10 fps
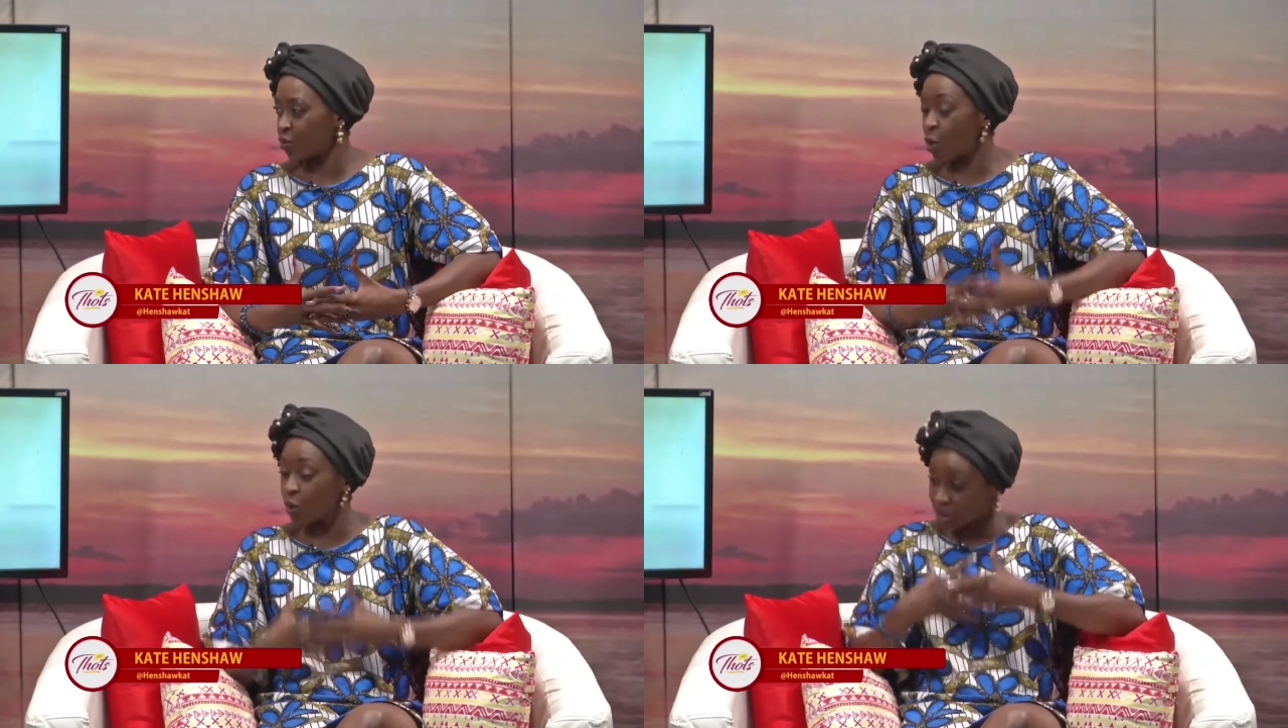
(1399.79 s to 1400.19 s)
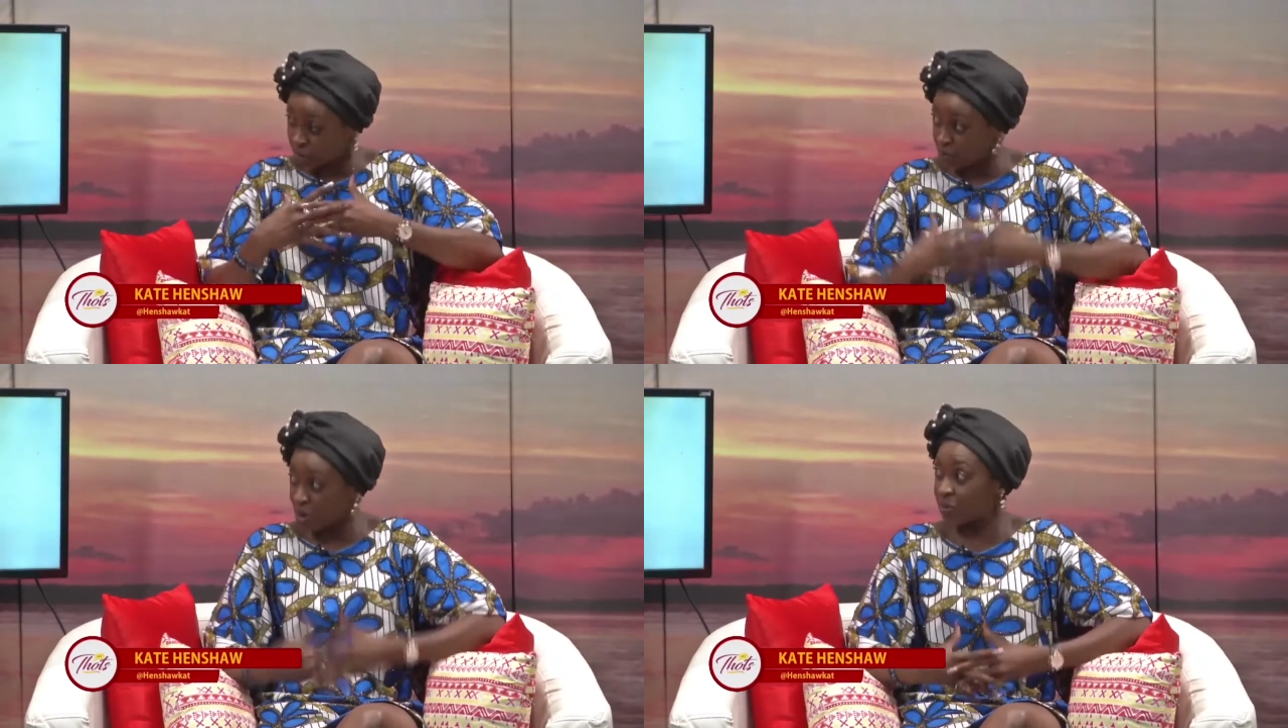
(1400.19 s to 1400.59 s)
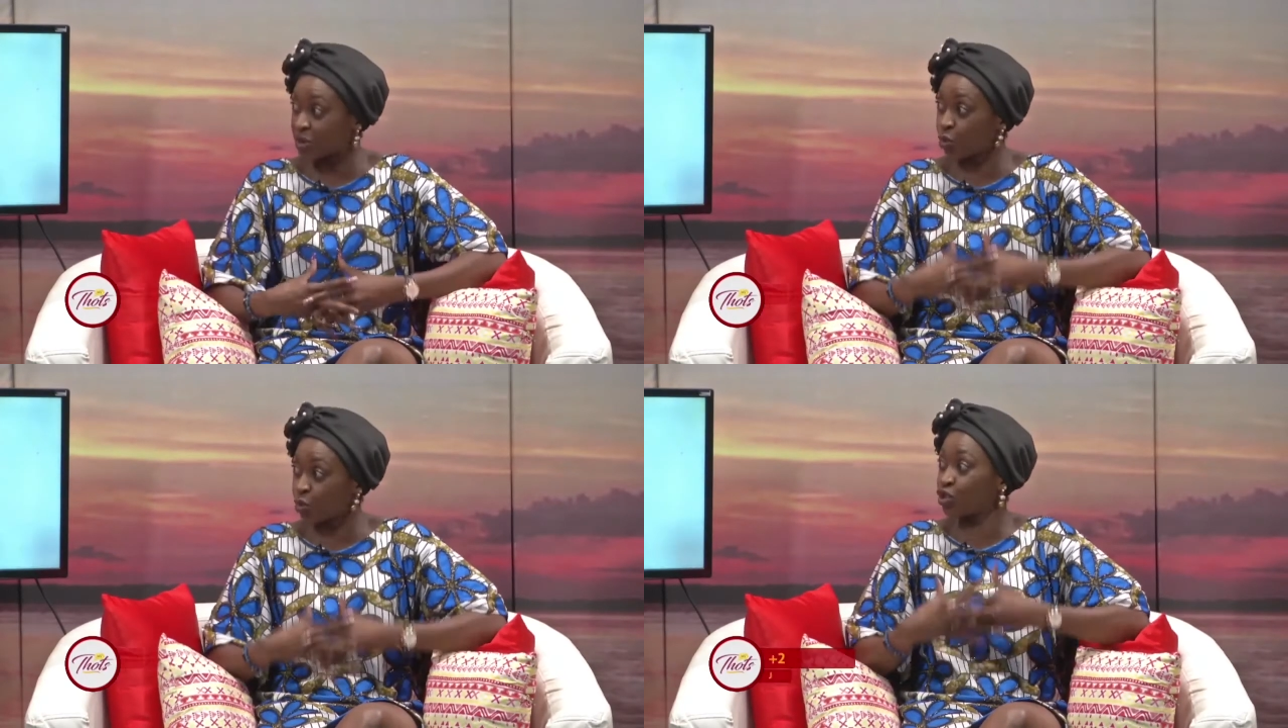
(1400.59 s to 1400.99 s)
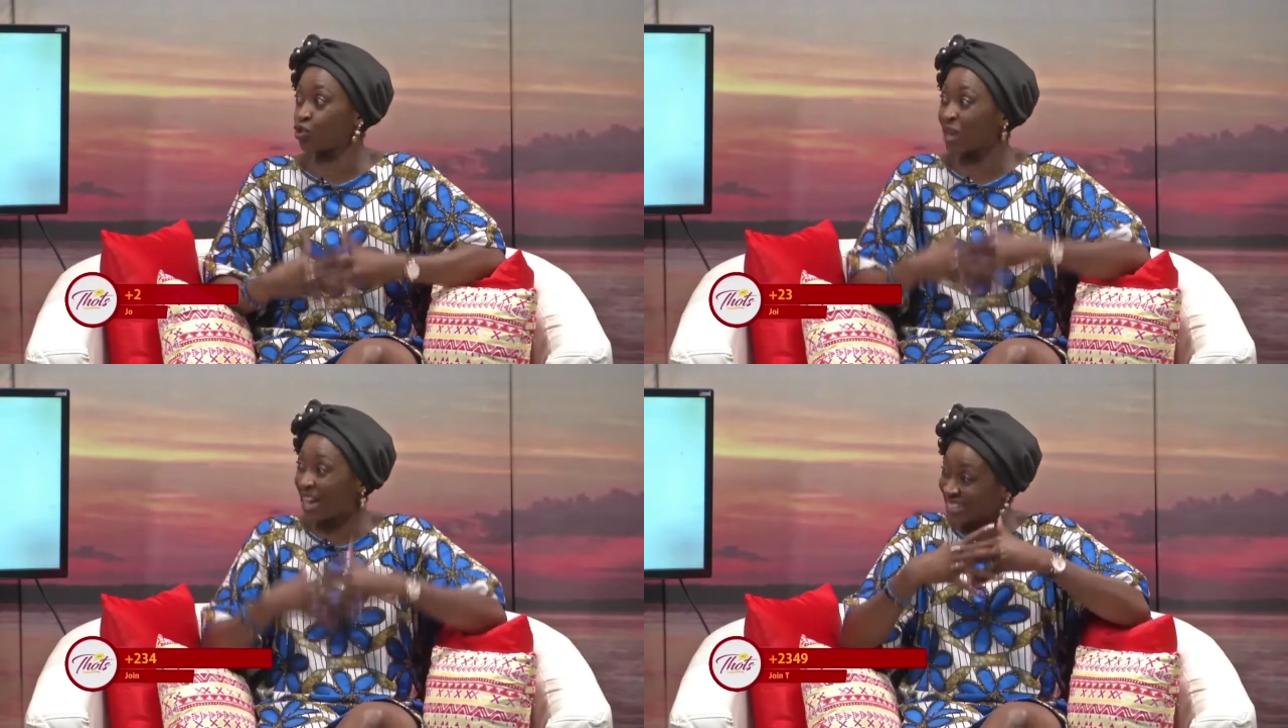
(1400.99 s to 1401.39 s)
What was the premise? What did
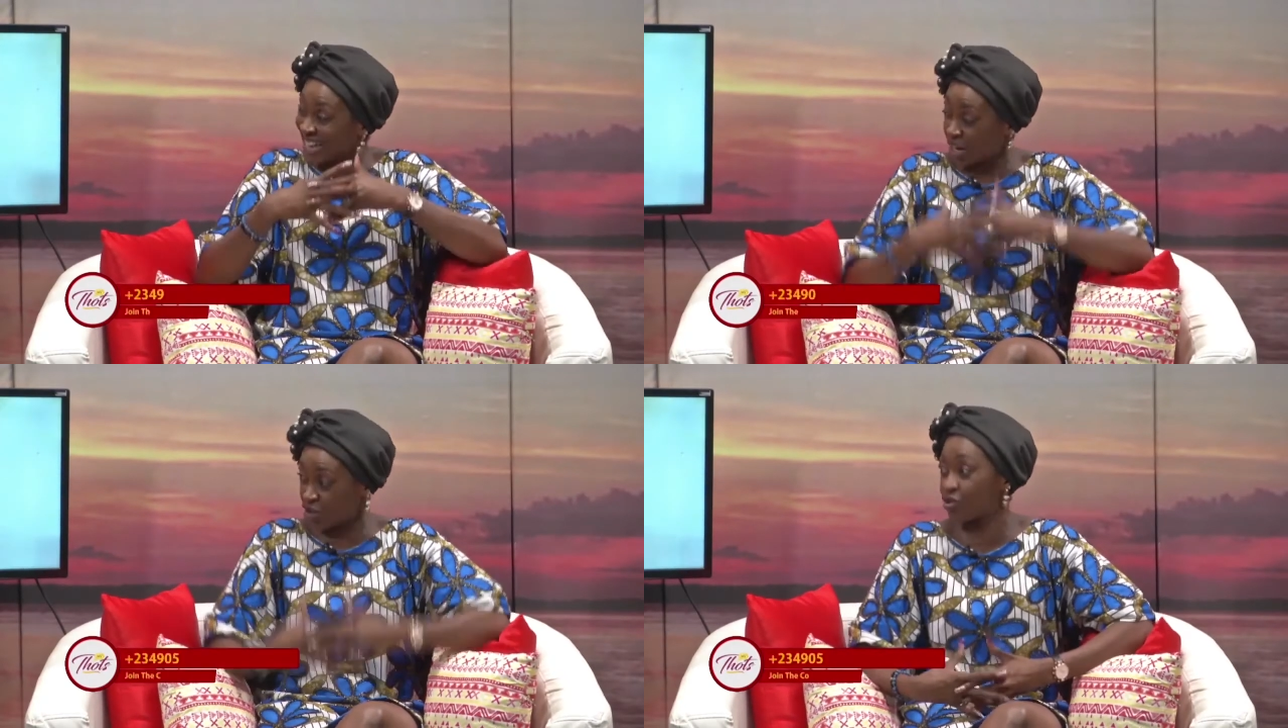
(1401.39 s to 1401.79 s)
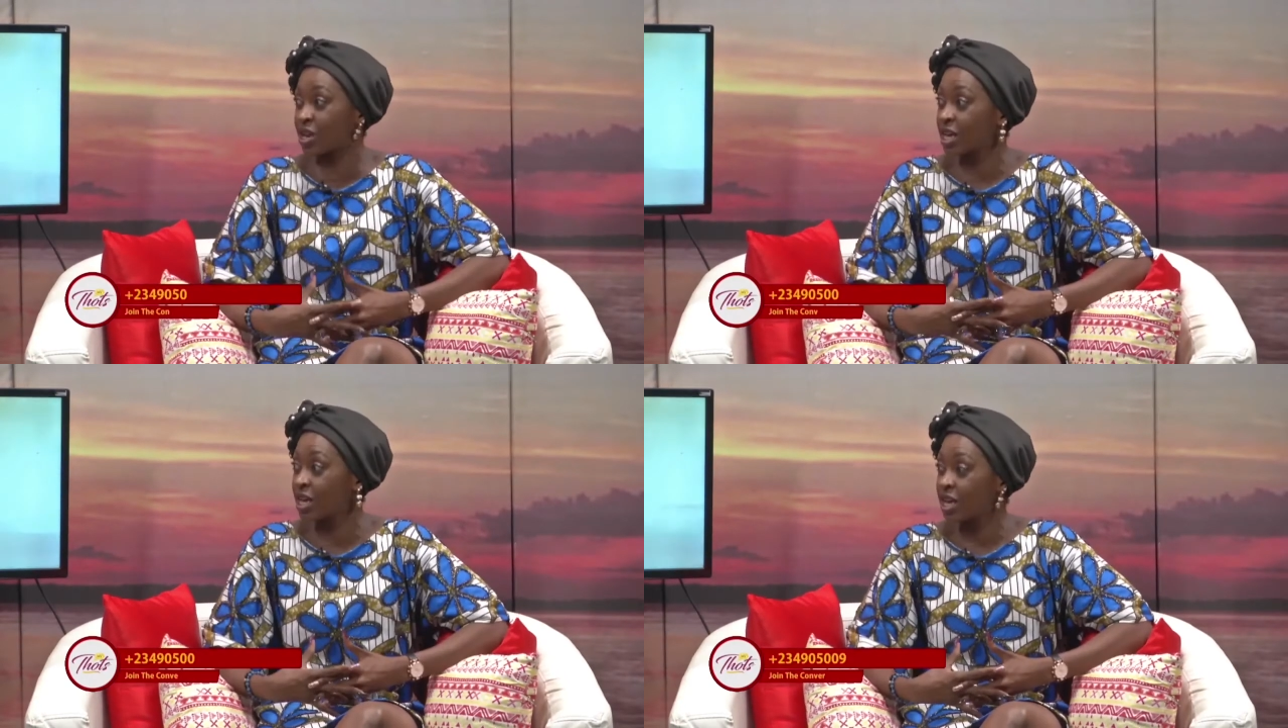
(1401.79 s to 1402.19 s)
you guys agree?